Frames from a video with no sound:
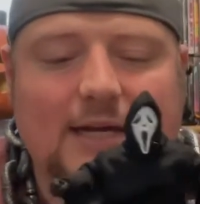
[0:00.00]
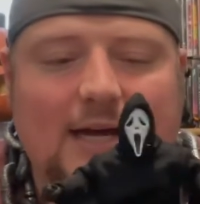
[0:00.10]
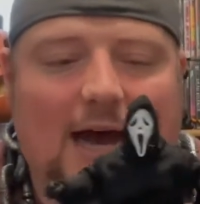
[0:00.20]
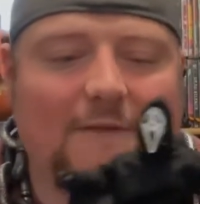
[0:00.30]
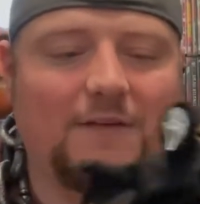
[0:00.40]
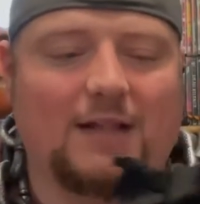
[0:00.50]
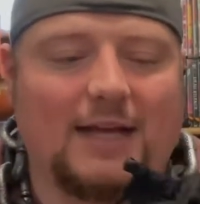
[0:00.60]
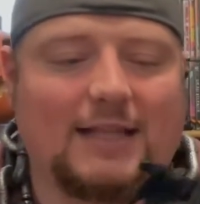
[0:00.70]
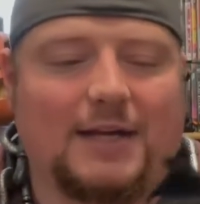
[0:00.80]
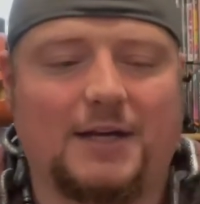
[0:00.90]
I feel
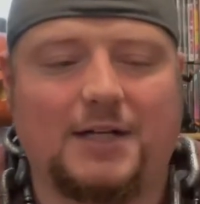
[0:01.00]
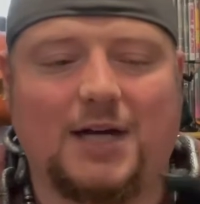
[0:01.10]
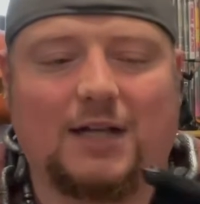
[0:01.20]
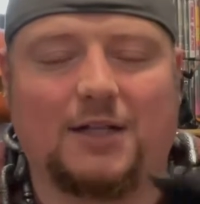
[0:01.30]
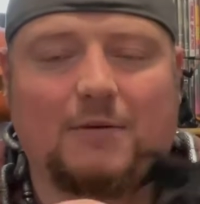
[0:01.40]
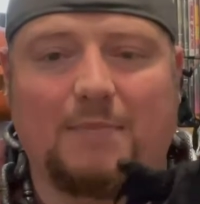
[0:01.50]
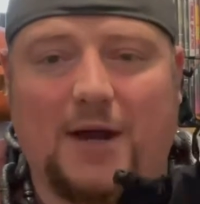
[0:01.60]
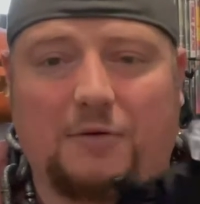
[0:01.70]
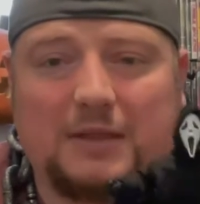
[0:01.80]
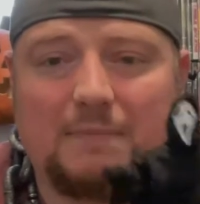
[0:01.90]
like they could have done a little bit
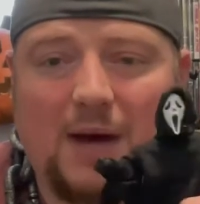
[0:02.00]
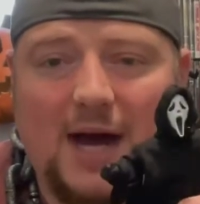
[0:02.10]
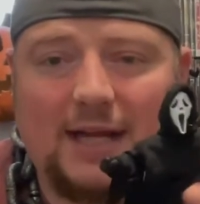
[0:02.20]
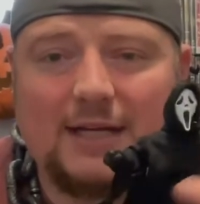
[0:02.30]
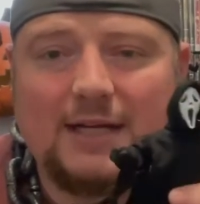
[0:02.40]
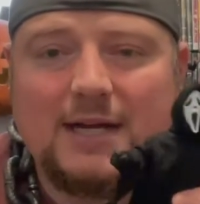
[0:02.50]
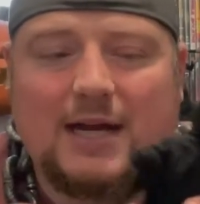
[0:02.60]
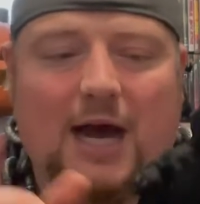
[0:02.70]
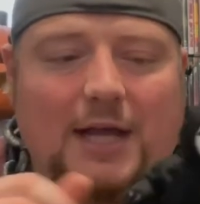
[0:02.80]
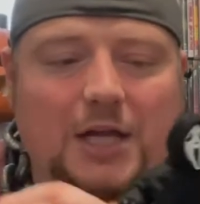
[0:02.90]
better with the body.
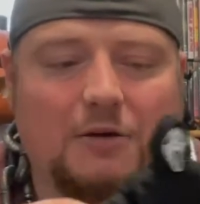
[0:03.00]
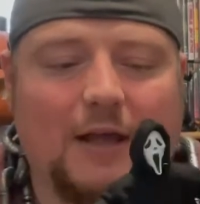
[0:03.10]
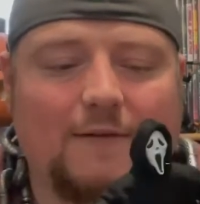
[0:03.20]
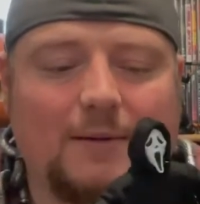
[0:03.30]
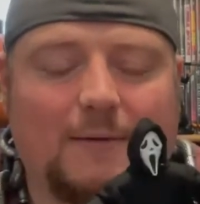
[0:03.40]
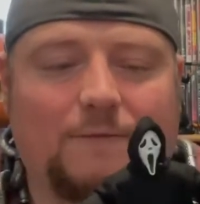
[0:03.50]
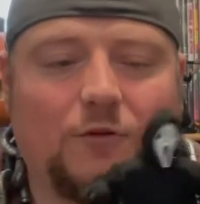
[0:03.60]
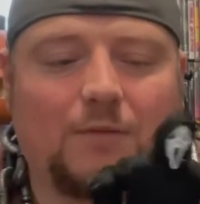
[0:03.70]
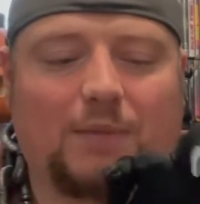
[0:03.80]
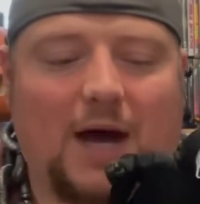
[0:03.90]
Uh, you know, giving him a
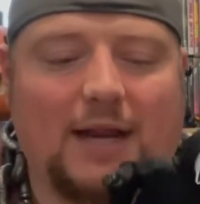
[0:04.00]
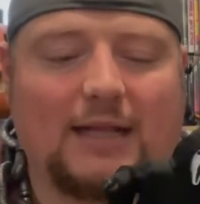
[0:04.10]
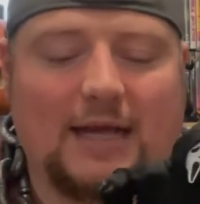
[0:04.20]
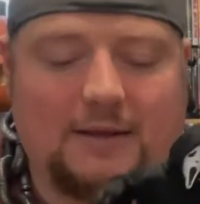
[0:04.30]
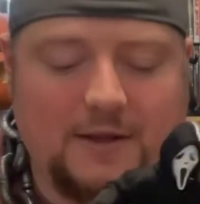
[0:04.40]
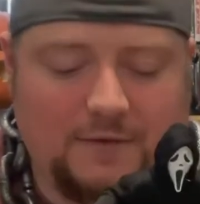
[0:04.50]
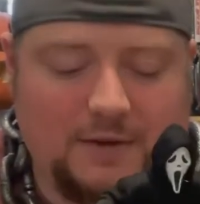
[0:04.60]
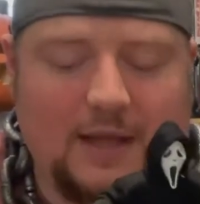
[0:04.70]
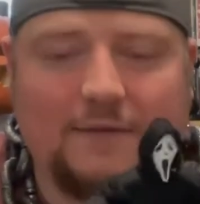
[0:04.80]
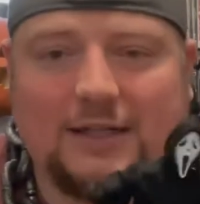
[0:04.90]
full body, like you
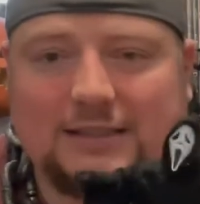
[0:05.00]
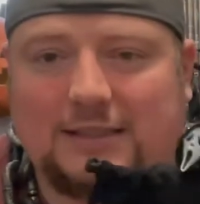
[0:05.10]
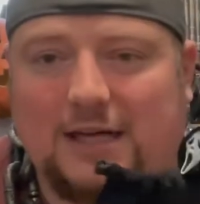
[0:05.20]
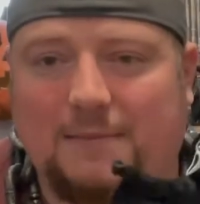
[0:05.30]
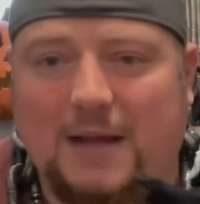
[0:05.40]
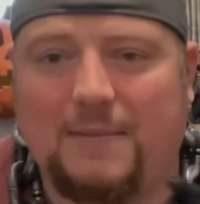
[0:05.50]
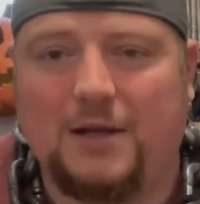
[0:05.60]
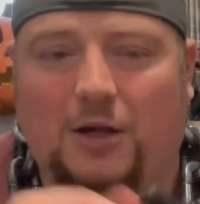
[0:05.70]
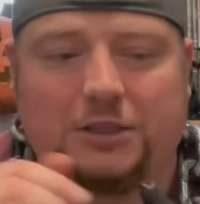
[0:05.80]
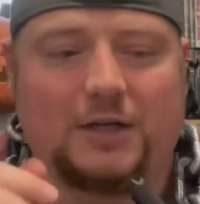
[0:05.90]
giving us to uh,
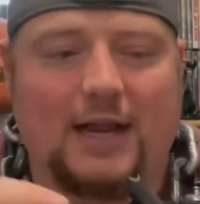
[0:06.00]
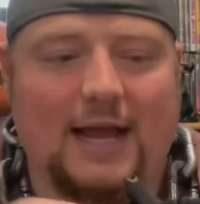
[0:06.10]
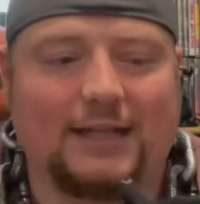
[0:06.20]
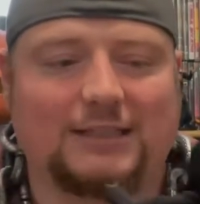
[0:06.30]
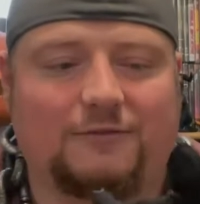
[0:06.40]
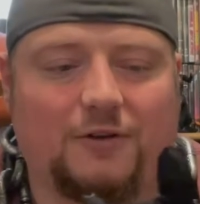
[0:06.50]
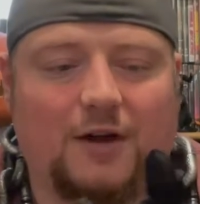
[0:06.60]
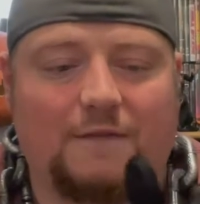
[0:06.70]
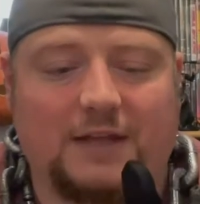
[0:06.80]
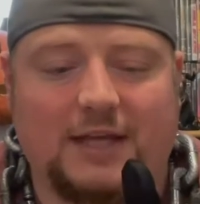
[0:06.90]
maybe alternate heads for
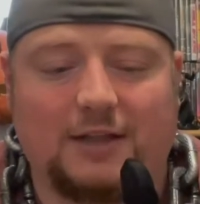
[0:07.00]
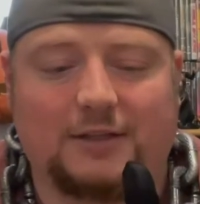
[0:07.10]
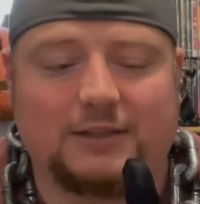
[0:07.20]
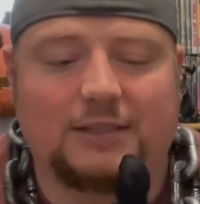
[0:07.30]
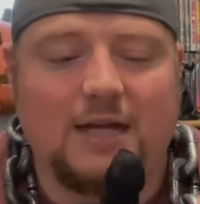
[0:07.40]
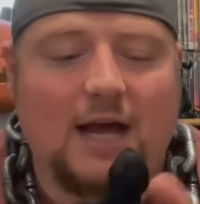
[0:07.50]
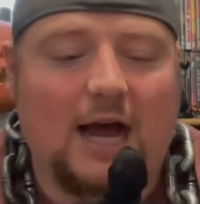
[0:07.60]
of the killers.